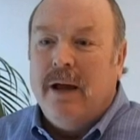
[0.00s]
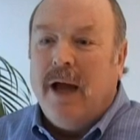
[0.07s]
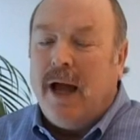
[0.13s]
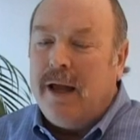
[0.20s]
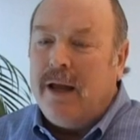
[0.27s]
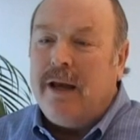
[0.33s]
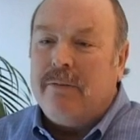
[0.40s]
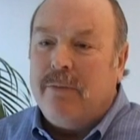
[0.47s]

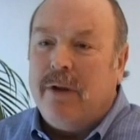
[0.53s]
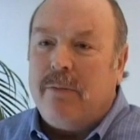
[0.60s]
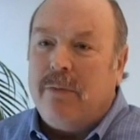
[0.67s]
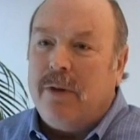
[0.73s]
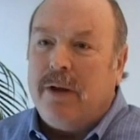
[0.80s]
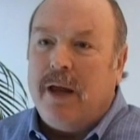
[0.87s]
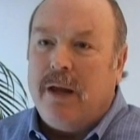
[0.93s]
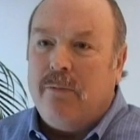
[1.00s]

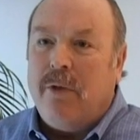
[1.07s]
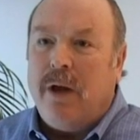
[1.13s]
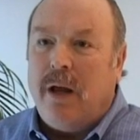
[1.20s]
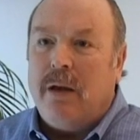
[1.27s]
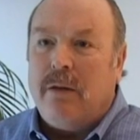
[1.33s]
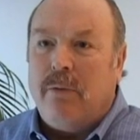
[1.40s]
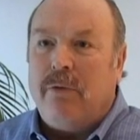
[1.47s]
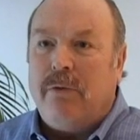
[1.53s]

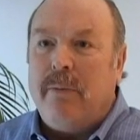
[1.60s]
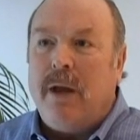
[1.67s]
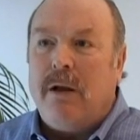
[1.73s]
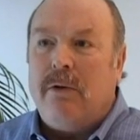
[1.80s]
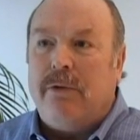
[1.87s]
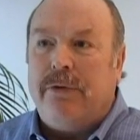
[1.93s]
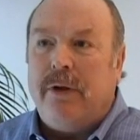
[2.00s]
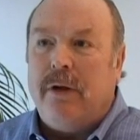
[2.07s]
There was a
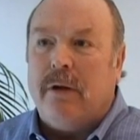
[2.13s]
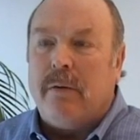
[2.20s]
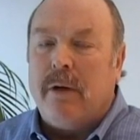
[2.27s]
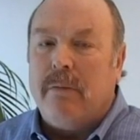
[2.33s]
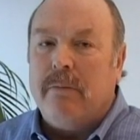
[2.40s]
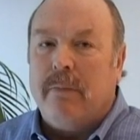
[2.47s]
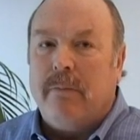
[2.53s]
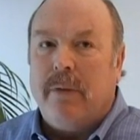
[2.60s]
medical team.
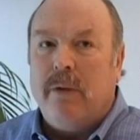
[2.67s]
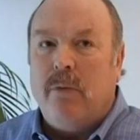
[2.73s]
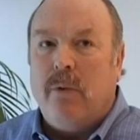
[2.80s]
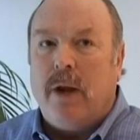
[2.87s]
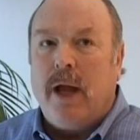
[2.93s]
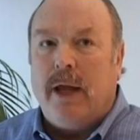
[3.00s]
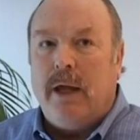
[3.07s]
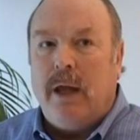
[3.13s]
I mean,
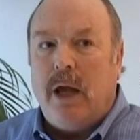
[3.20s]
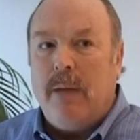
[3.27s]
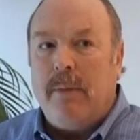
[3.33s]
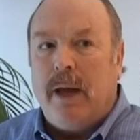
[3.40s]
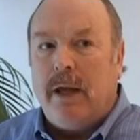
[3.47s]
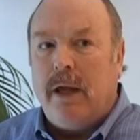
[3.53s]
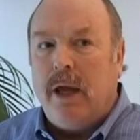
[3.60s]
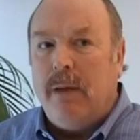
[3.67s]
when I
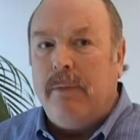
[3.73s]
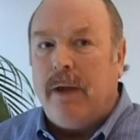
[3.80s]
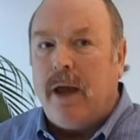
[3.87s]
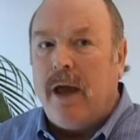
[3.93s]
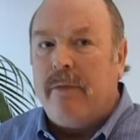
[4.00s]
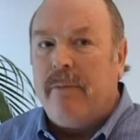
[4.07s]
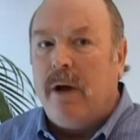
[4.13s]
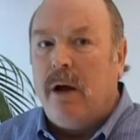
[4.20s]
came to
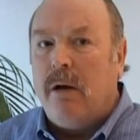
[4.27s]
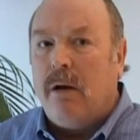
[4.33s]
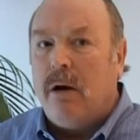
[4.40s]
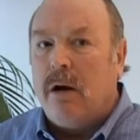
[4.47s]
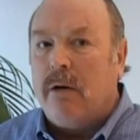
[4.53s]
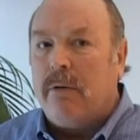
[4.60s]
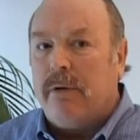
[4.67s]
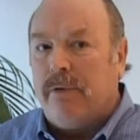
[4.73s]
have my
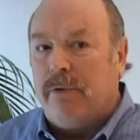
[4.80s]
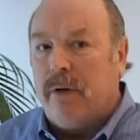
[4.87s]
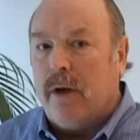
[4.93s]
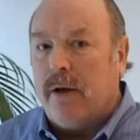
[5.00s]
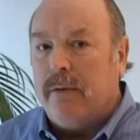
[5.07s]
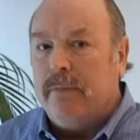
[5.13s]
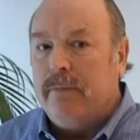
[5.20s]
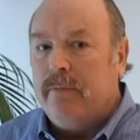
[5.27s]
arteries
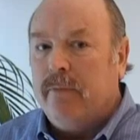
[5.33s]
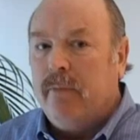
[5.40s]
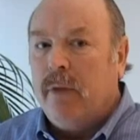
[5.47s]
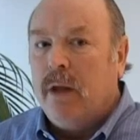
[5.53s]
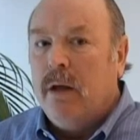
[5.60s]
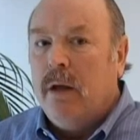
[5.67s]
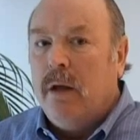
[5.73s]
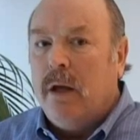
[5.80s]
done
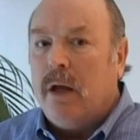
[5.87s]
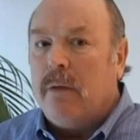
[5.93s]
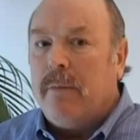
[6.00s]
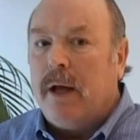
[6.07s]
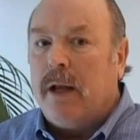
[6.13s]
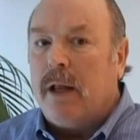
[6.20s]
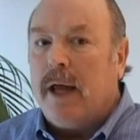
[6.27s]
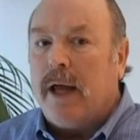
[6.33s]
and
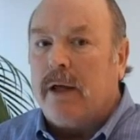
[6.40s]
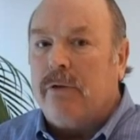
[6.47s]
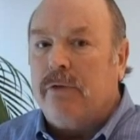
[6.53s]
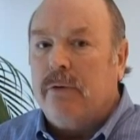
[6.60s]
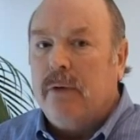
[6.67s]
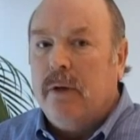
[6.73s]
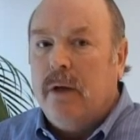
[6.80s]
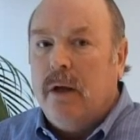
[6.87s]
my
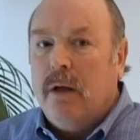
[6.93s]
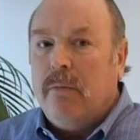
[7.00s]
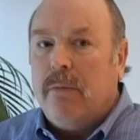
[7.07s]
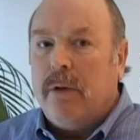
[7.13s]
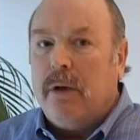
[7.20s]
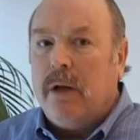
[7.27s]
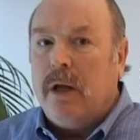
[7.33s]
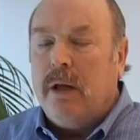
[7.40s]
legs.
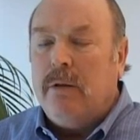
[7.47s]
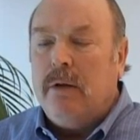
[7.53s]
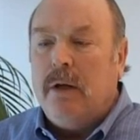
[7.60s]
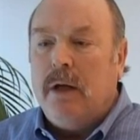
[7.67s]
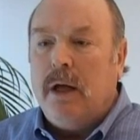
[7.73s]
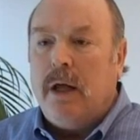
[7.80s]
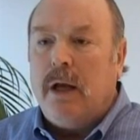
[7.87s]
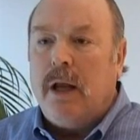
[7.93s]
But in
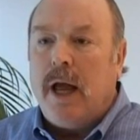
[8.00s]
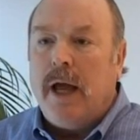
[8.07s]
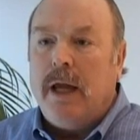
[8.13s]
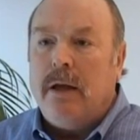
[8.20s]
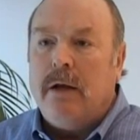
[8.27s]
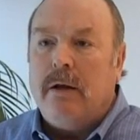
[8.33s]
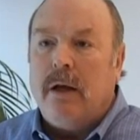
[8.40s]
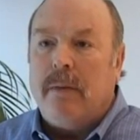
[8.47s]
the end, I
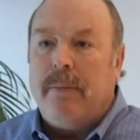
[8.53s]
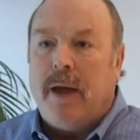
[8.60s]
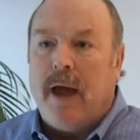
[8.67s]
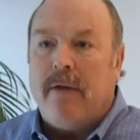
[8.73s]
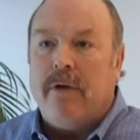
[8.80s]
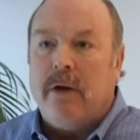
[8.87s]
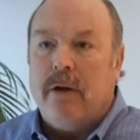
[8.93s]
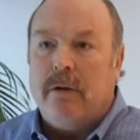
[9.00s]
ended up
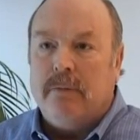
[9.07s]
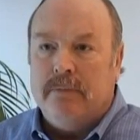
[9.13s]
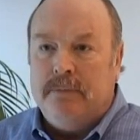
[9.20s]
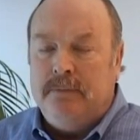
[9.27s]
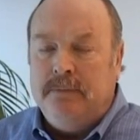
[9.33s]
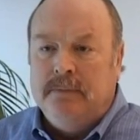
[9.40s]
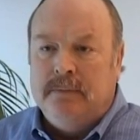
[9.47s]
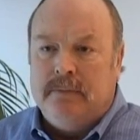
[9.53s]

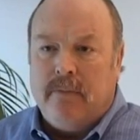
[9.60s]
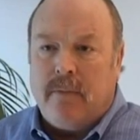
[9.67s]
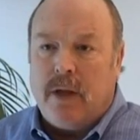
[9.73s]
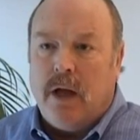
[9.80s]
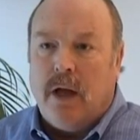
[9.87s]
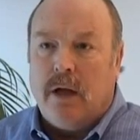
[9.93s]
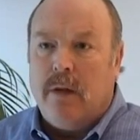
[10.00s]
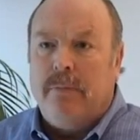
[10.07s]
having
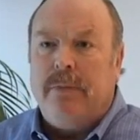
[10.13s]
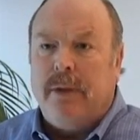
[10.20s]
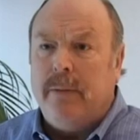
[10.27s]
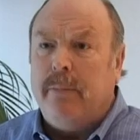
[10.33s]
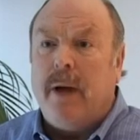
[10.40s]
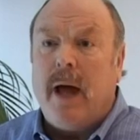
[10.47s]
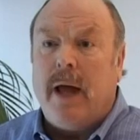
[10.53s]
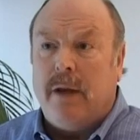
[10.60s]
a
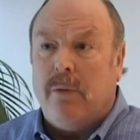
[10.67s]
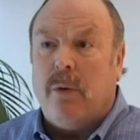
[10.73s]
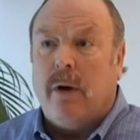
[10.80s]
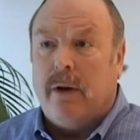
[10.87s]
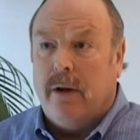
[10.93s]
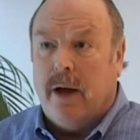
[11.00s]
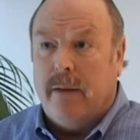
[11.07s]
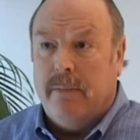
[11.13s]
complete body
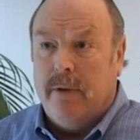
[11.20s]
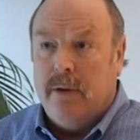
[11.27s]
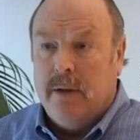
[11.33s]
workup.